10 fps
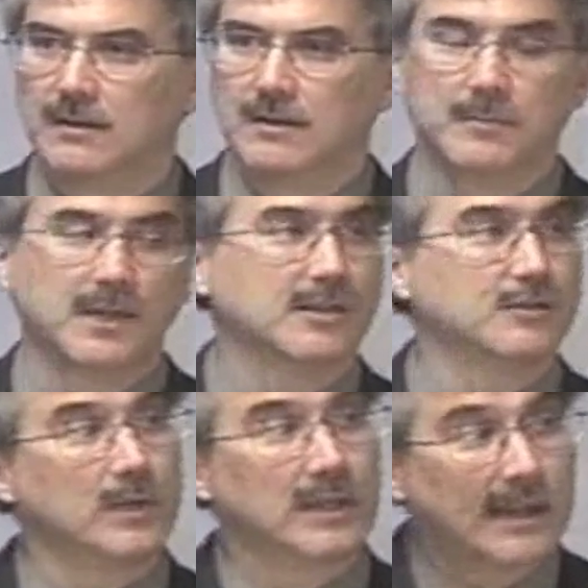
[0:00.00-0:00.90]
because
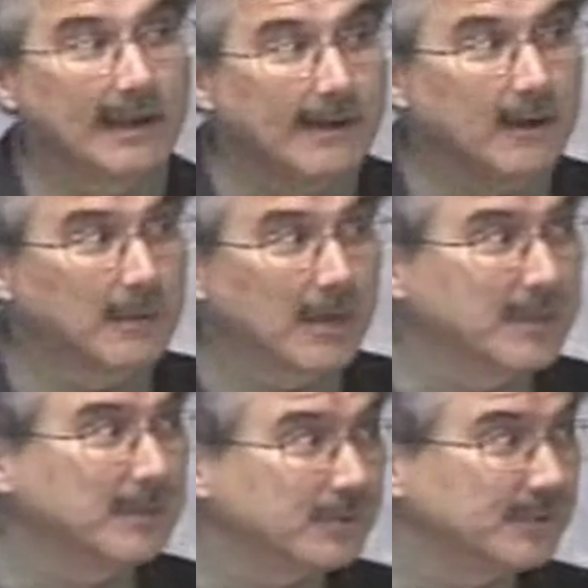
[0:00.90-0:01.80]
we care about
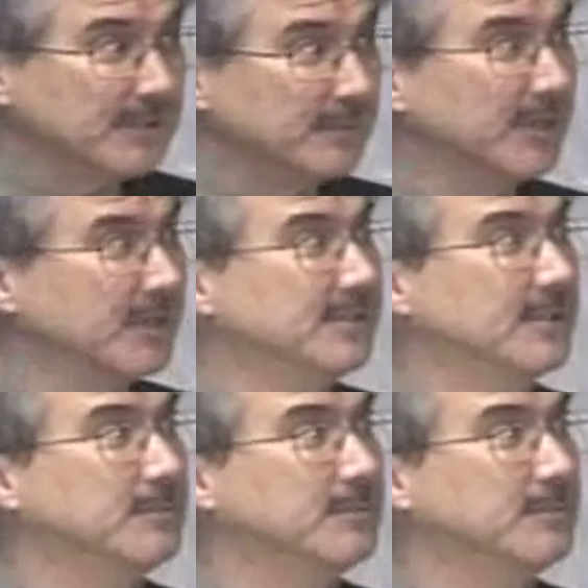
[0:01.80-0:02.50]
people with disabilities and